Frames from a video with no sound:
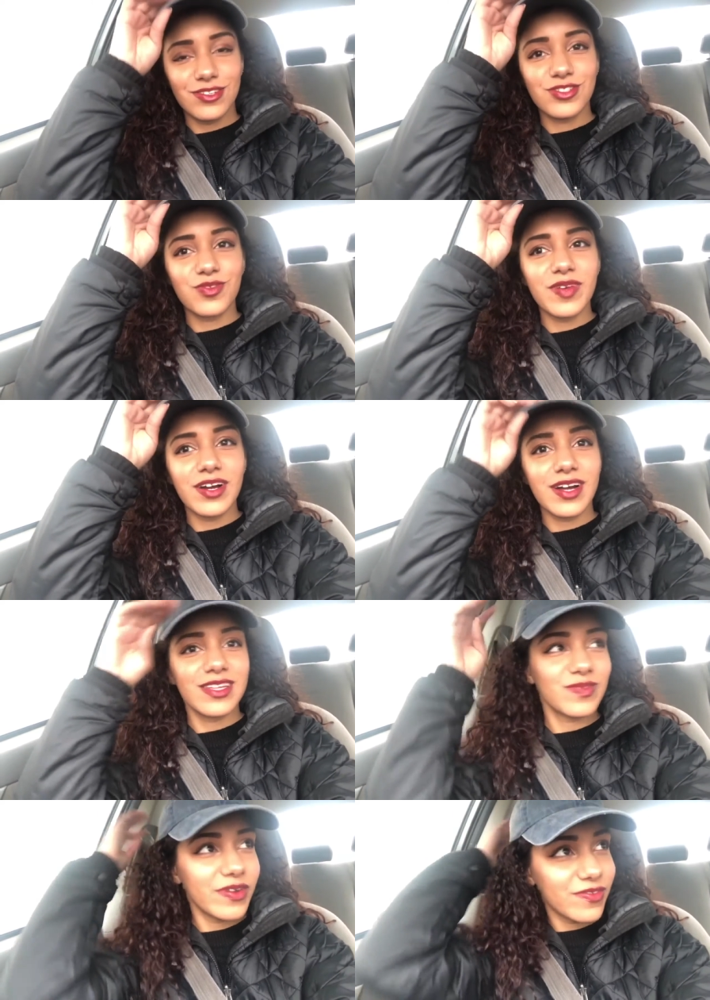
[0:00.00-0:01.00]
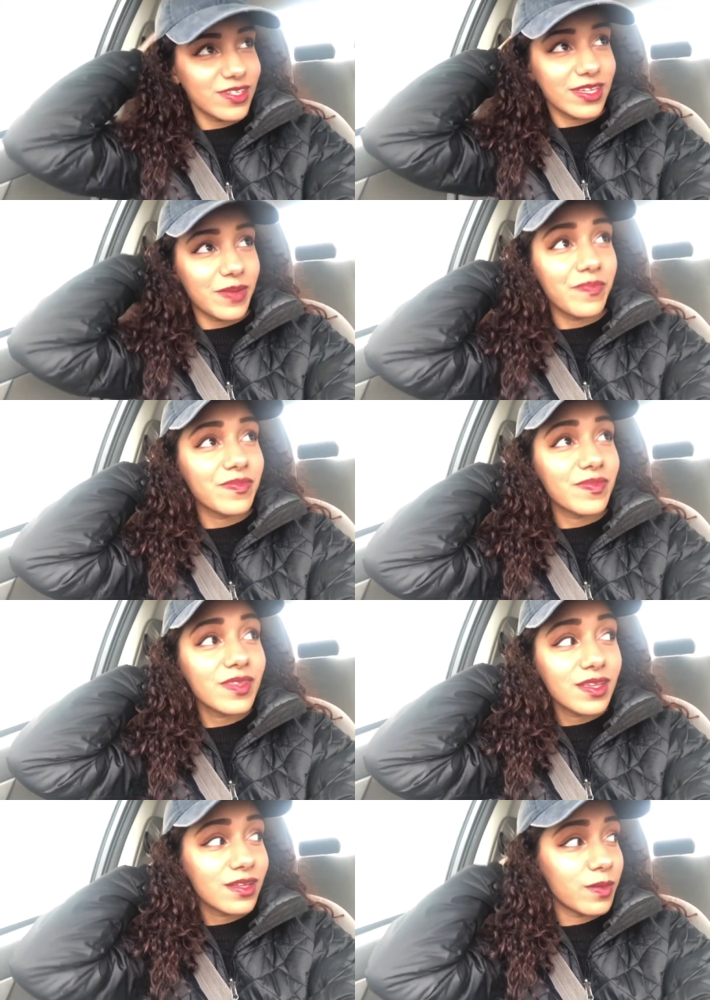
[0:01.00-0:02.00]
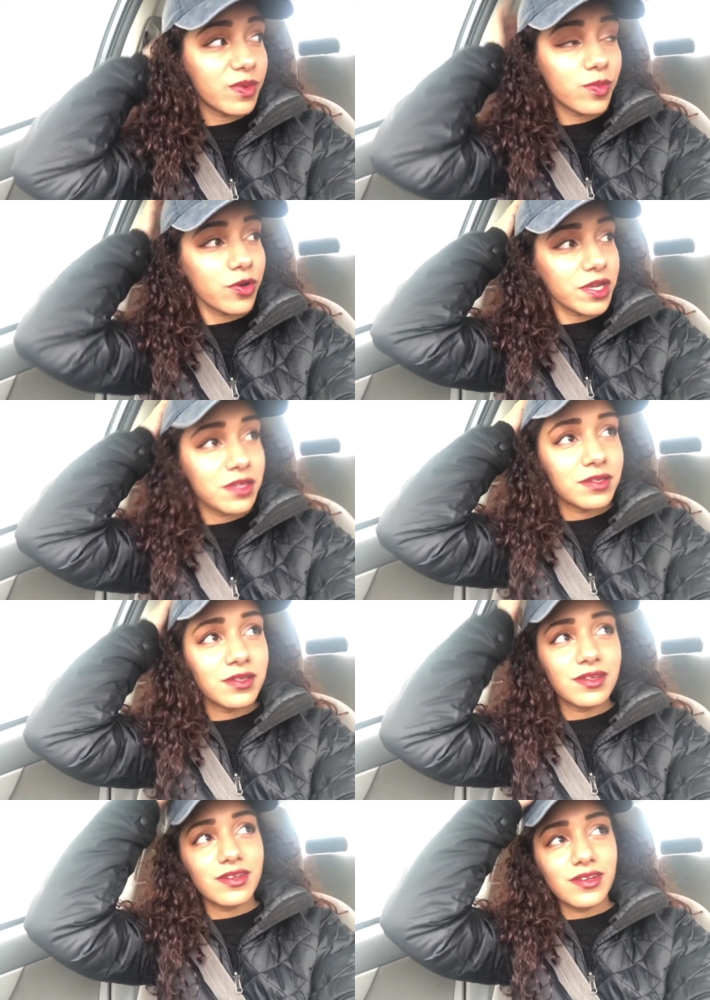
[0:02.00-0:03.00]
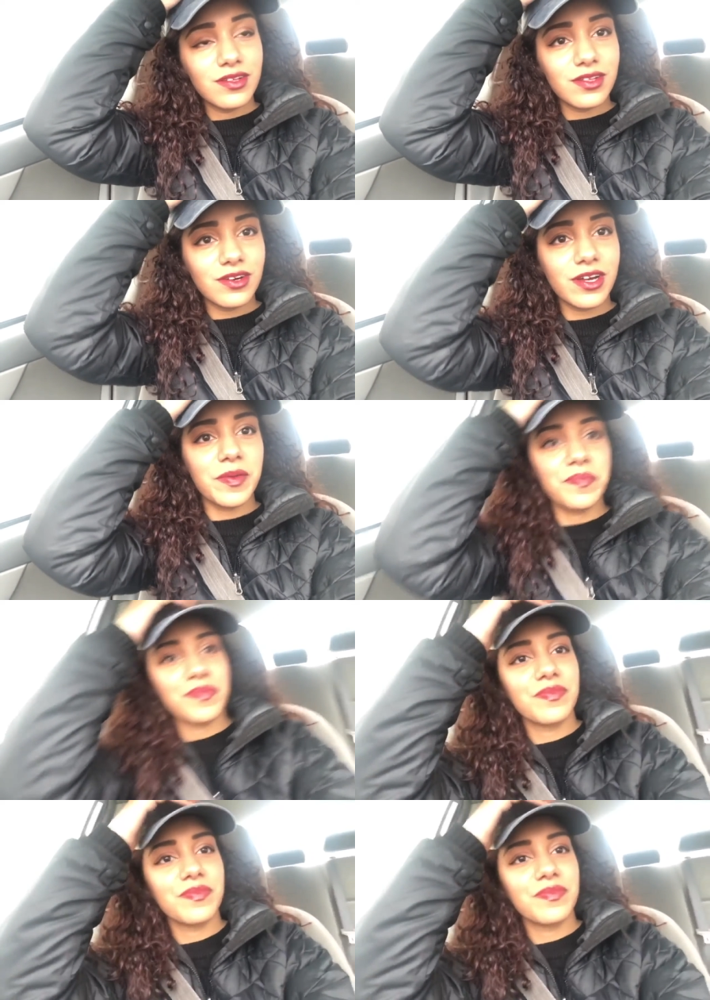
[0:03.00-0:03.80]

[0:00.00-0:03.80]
don't shoot me out, guys. It's my first time. I'm a boy. Okay,